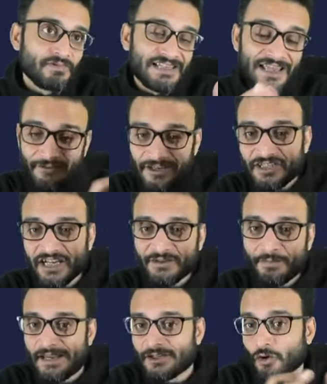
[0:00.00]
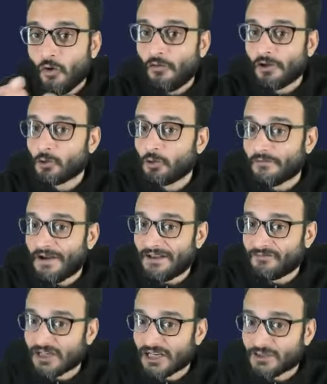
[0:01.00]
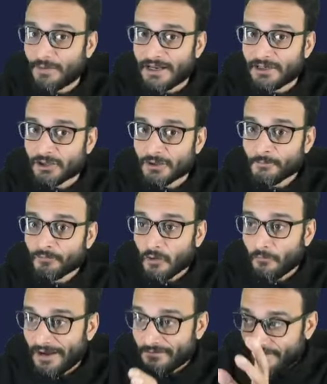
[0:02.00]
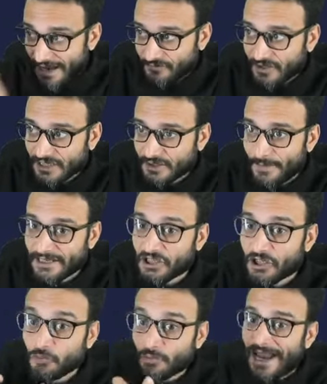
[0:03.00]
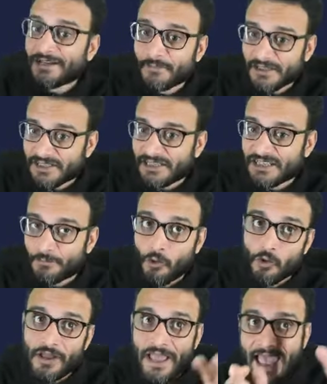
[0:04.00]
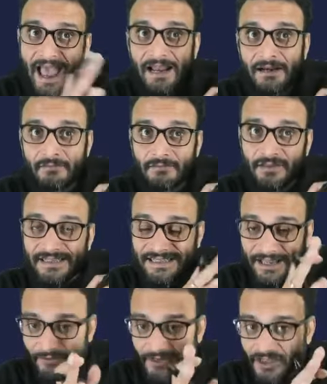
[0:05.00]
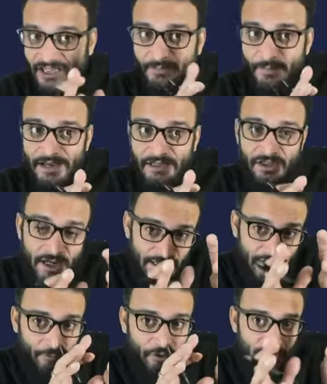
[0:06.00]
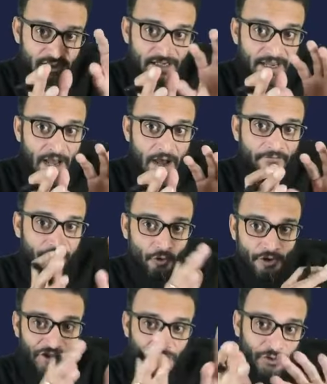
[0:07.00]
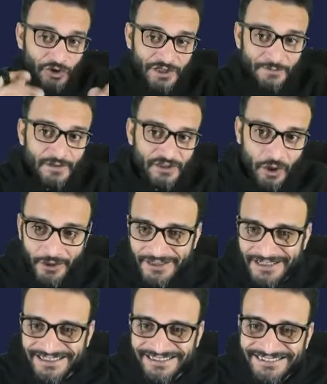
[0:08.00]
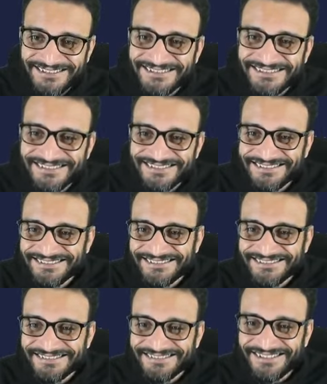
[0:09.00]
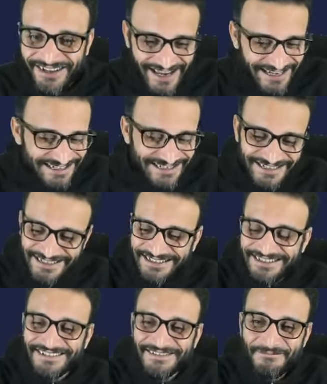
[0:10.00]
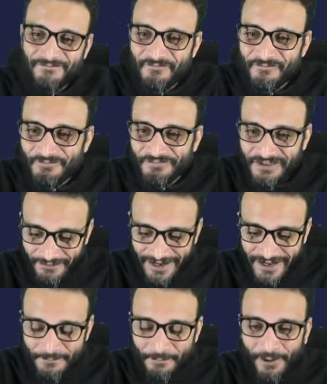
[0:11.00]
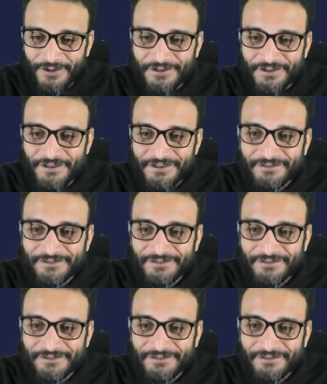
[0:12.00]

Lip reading: seven judge bench overrule a five judge bench? When five judge bench unanimously spoke and the seven judge bench, there was a 4-3 majority, right? Very important.